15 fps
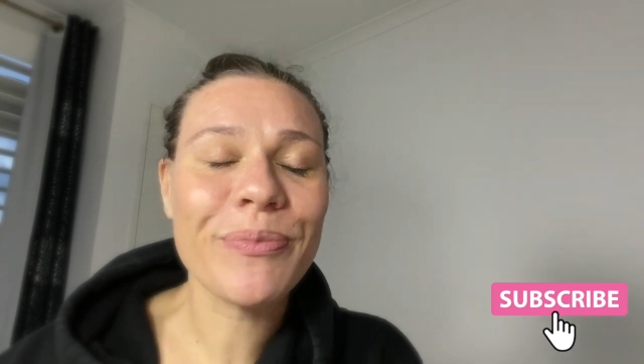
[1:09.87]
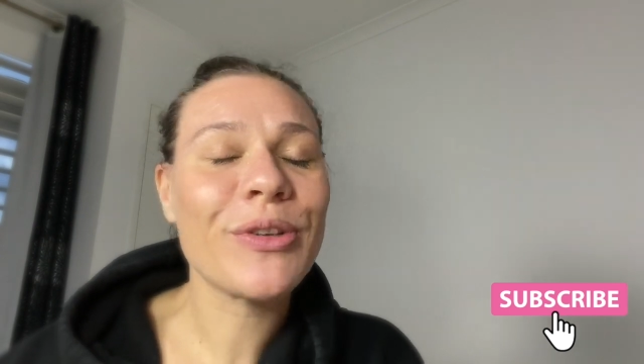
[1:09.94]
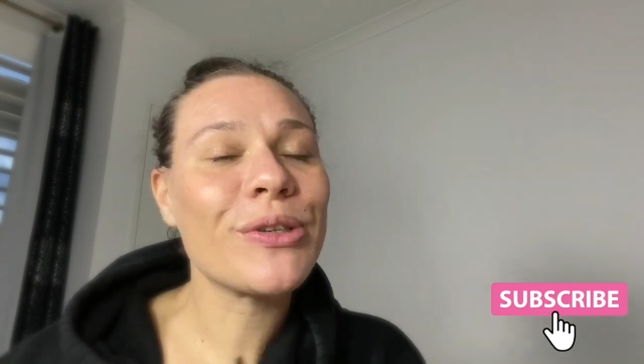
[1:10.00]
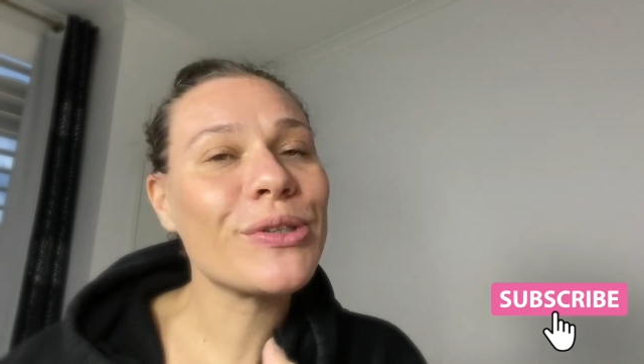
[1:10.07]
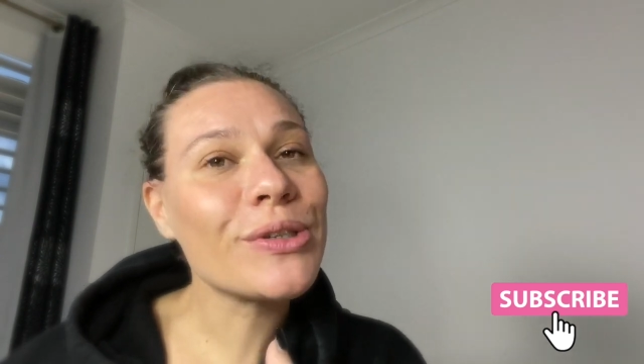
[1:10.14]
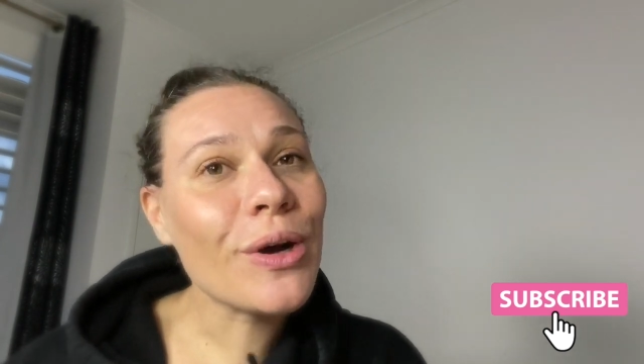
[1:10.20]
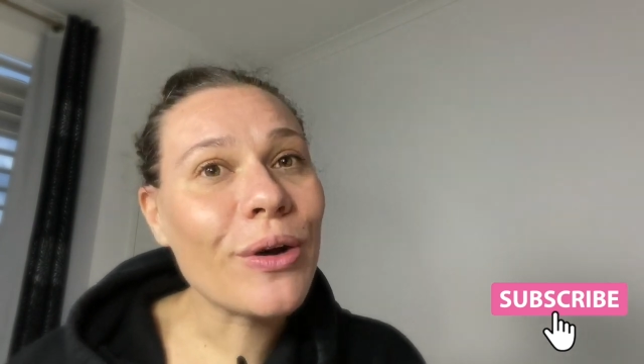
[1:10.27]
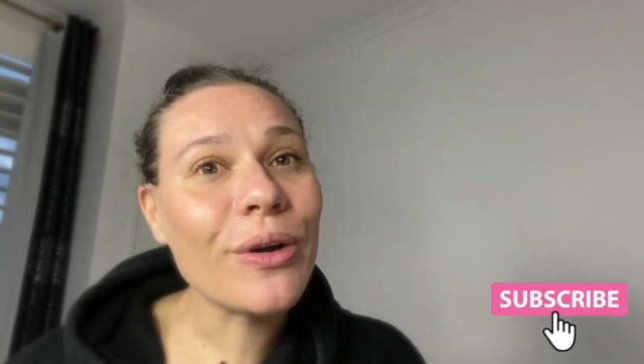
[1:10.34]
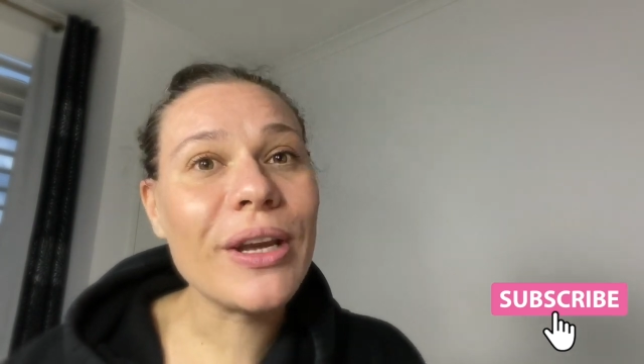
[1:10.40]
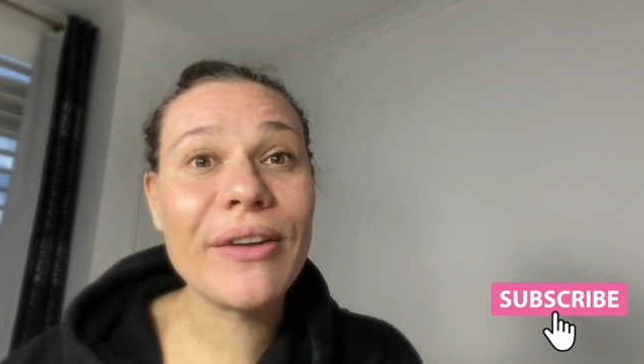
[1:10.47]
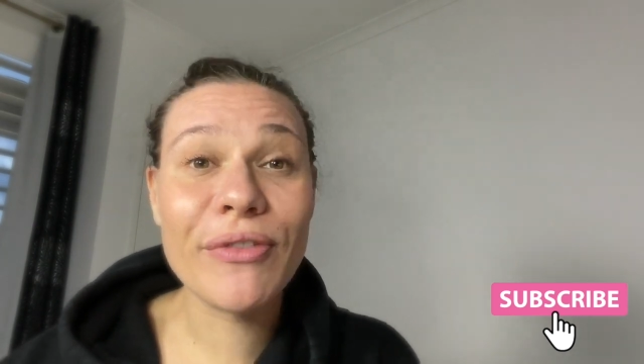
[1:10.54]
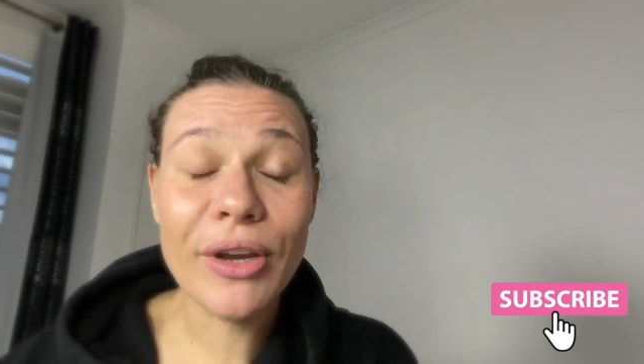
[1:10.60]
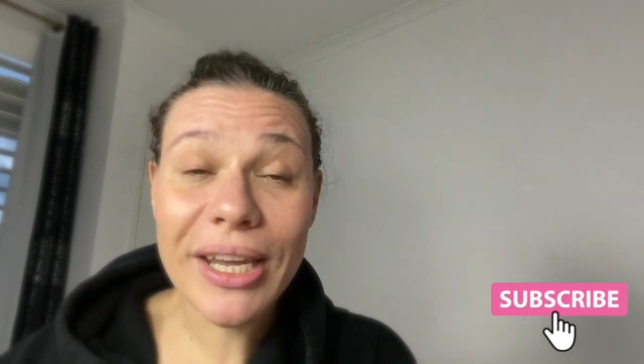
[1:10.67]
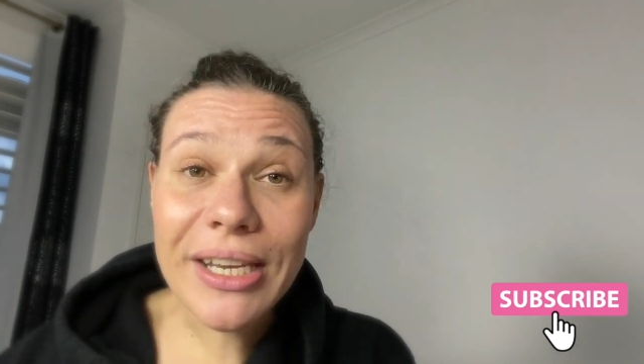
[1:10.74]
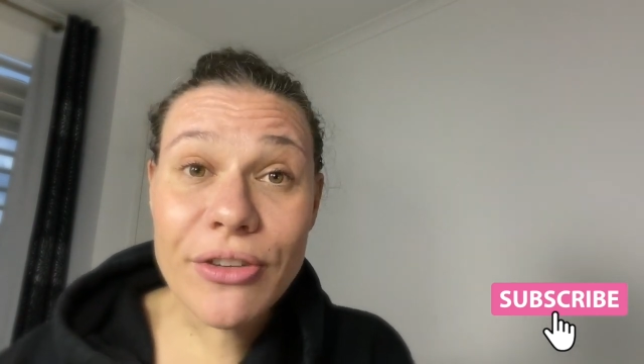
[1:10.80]
So
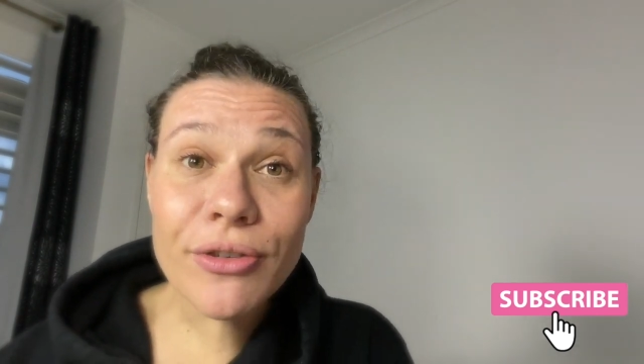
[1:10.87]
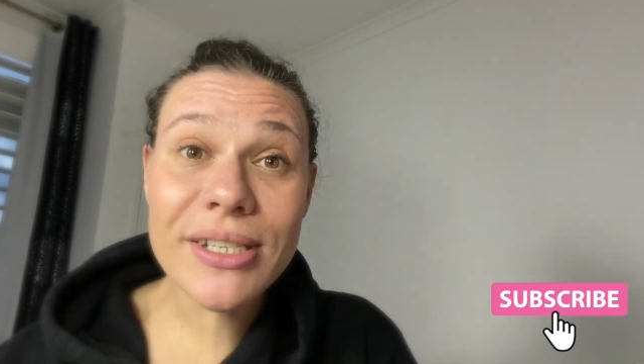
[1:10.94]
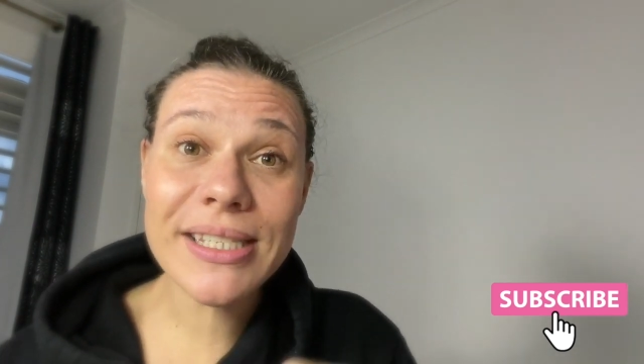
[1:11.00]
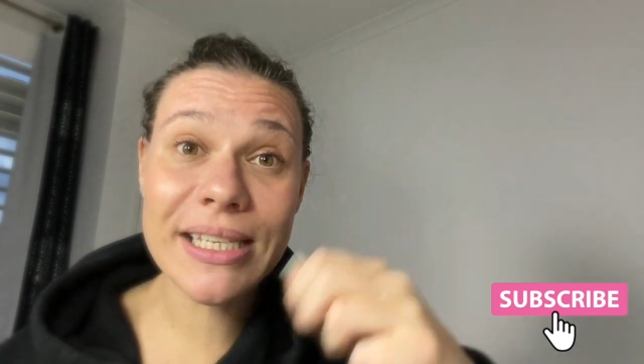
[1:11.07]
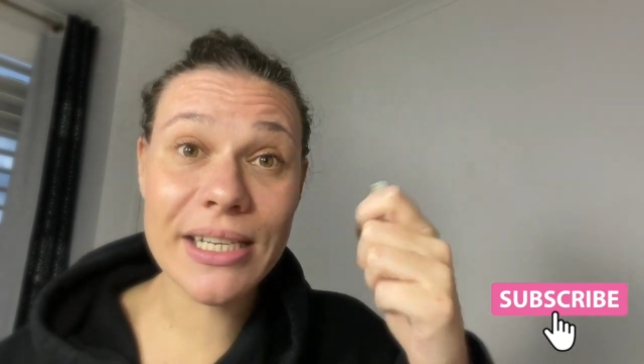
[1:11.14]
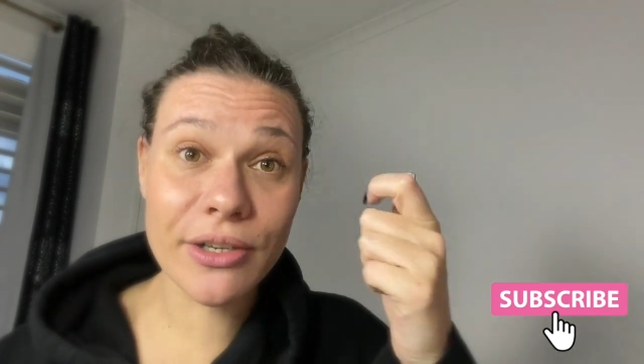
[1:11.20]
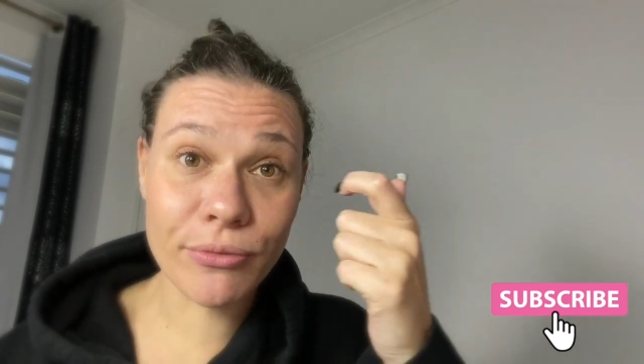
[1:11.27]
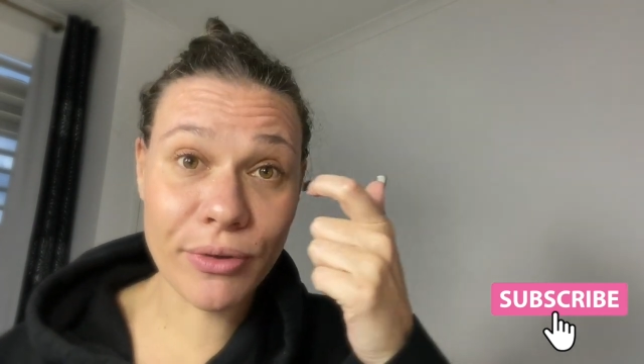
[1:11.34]
if you're interested in